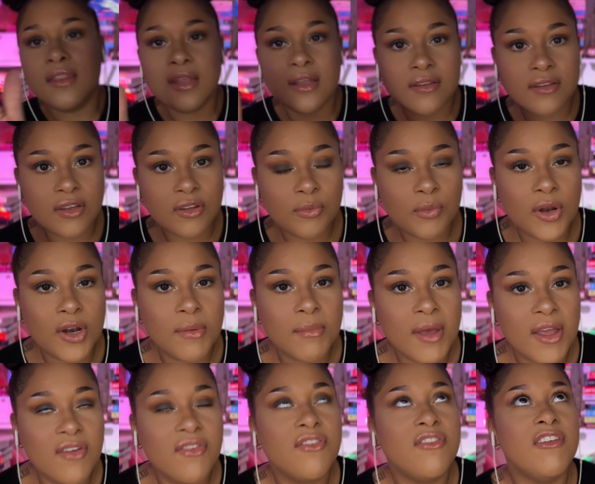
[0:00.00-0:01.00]
is one of my
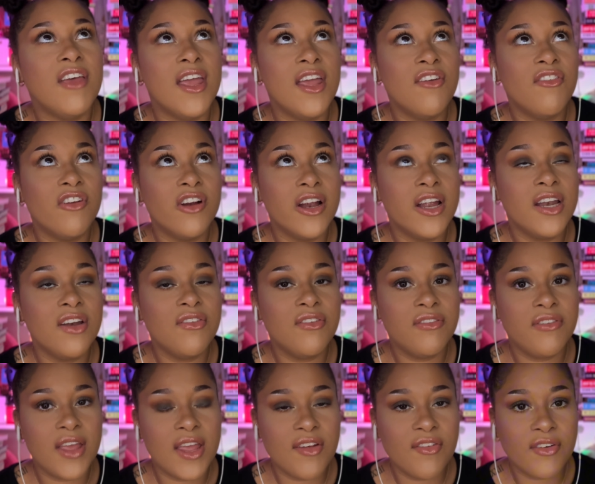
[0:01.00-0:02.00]
favorite
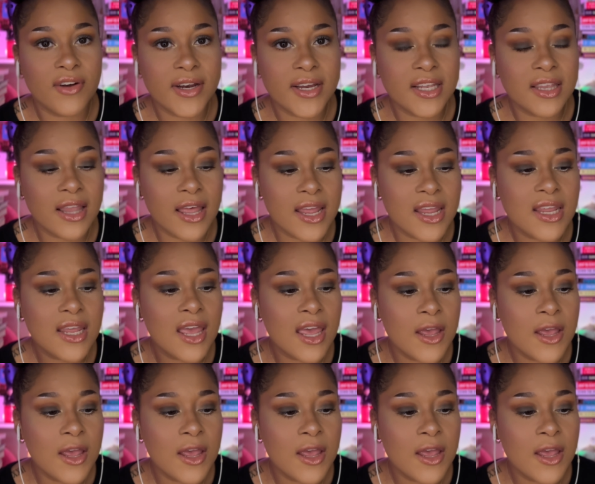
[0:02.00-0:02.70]
like